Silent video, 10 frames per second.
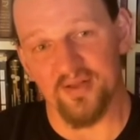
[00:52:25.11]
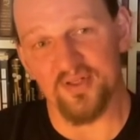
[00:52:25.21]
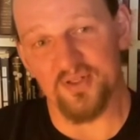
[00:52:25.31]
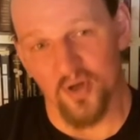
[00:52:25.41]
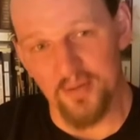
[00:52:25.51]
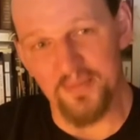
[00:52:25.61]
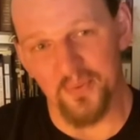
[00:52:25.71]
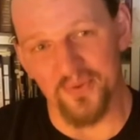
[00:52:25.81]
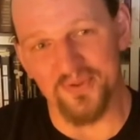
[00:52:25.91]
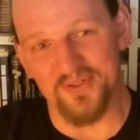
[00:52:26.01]
the time
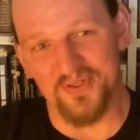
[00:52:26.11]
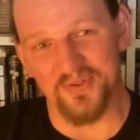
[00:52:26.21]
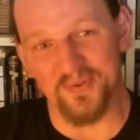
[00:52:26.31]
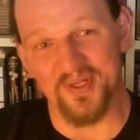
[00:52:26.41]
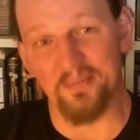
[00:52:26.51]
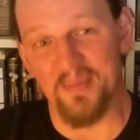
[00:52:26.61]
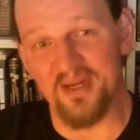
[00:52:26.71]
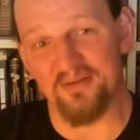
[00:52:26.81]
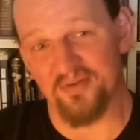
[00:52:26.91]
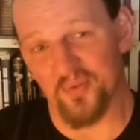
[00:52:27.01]
you wanted to in a
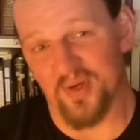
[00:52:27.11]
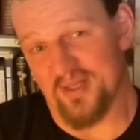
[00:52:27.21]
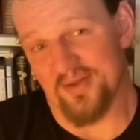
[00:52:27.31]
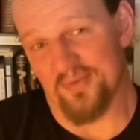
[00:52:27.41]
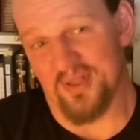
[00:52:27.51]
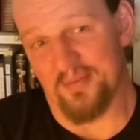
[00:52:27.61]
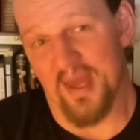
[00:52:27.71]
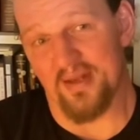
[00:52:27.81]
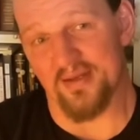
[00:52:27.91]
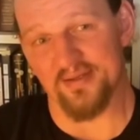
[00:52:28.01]
meaningful way that really
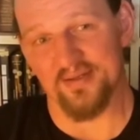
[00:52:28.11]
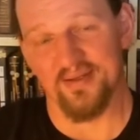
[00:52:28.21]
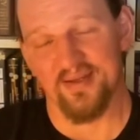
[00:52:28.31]
matters.